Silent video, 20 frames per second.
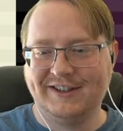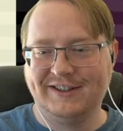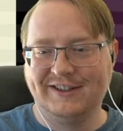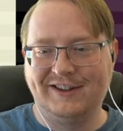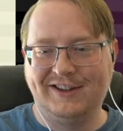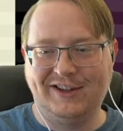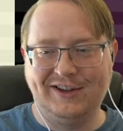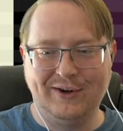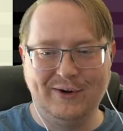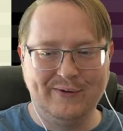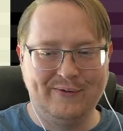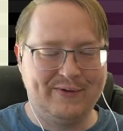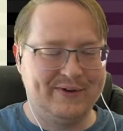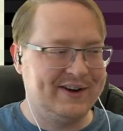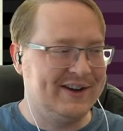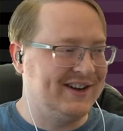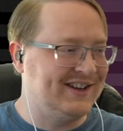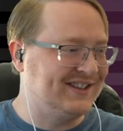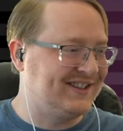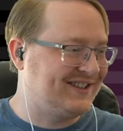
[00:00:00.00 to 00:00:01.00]
The
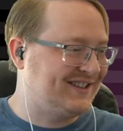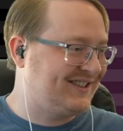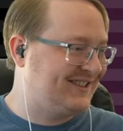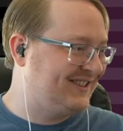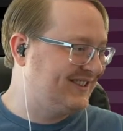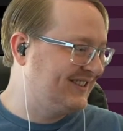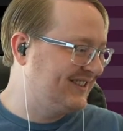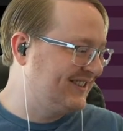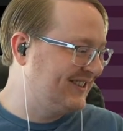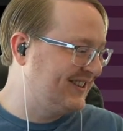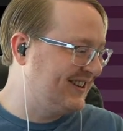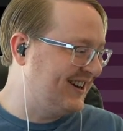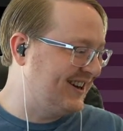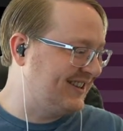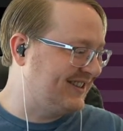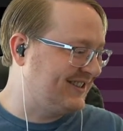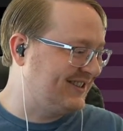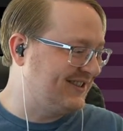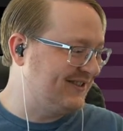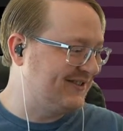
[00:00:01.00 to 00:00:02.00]
overnight's
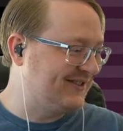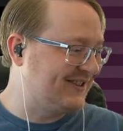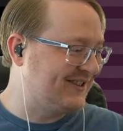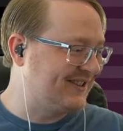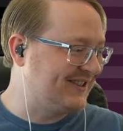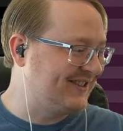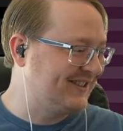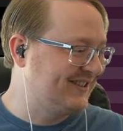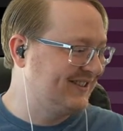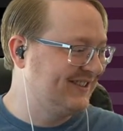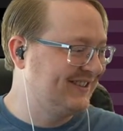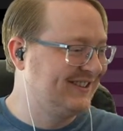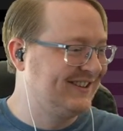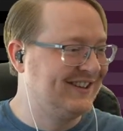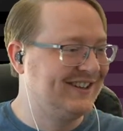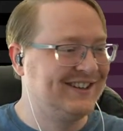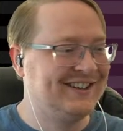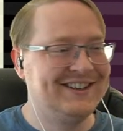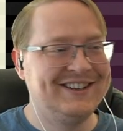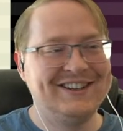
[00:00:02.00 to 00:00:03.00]
not so good.
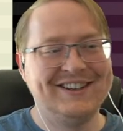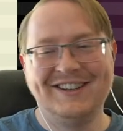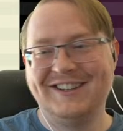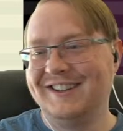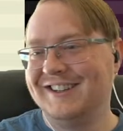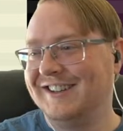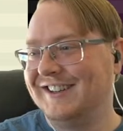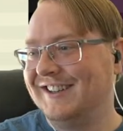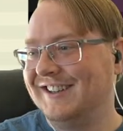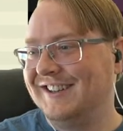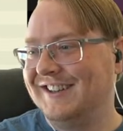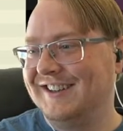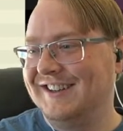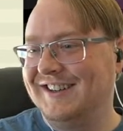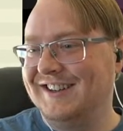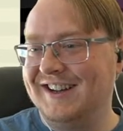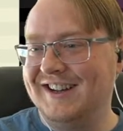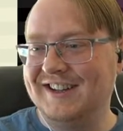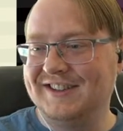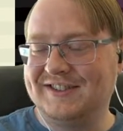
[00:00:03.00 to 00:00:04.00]

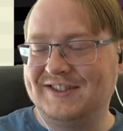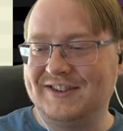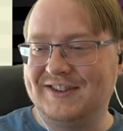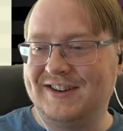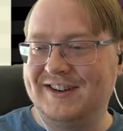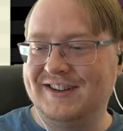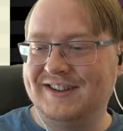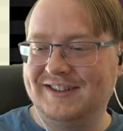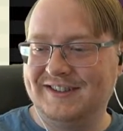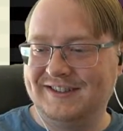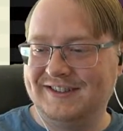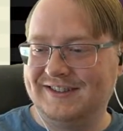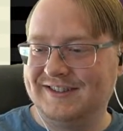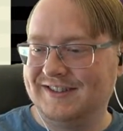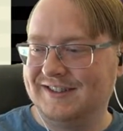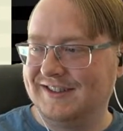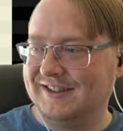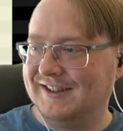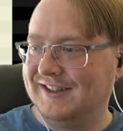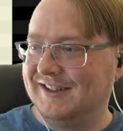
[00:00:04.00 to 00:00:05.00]
That's all right.
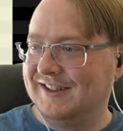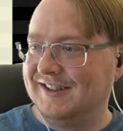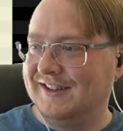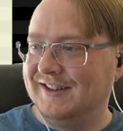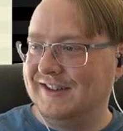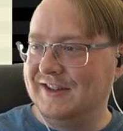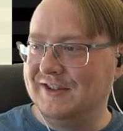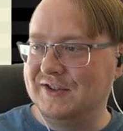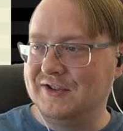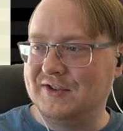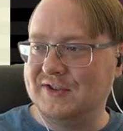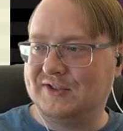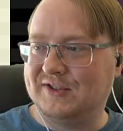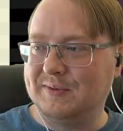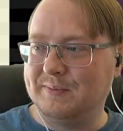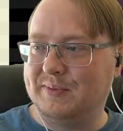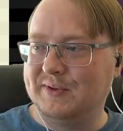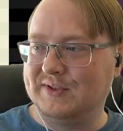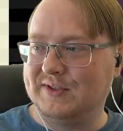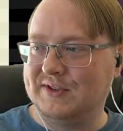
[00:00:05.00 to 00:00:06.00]
These are just
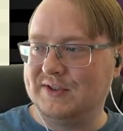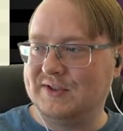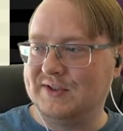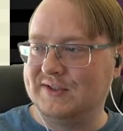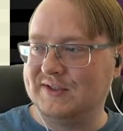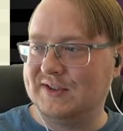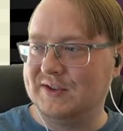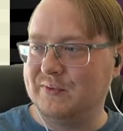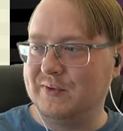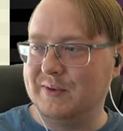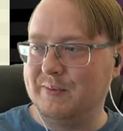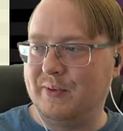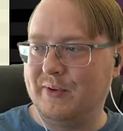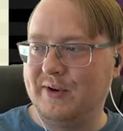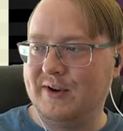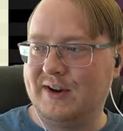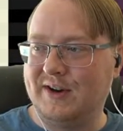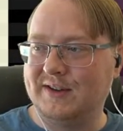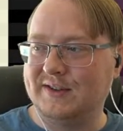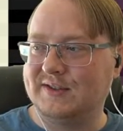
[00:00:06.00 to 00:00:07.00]
some positions that we
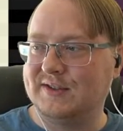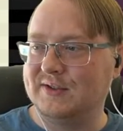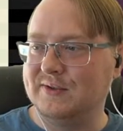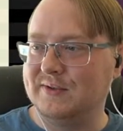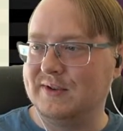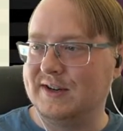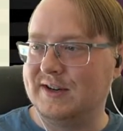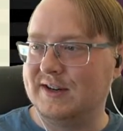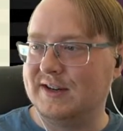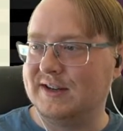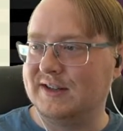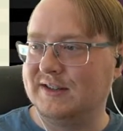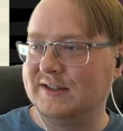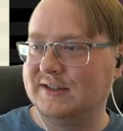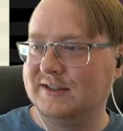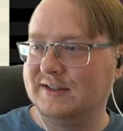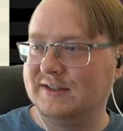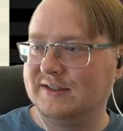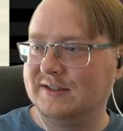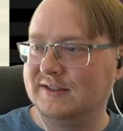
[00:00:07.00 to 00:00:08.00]
put on to
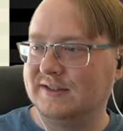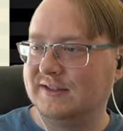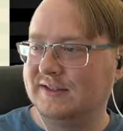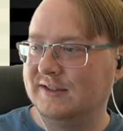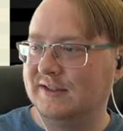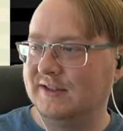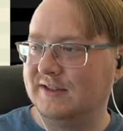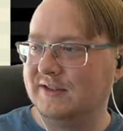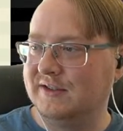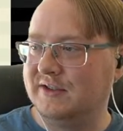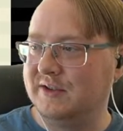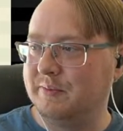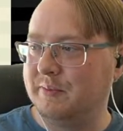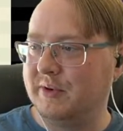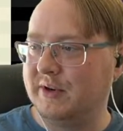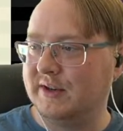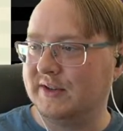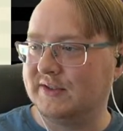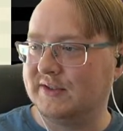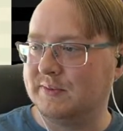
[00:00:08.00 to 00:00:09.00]

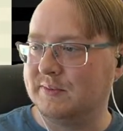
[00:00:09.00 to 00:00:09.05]
debug some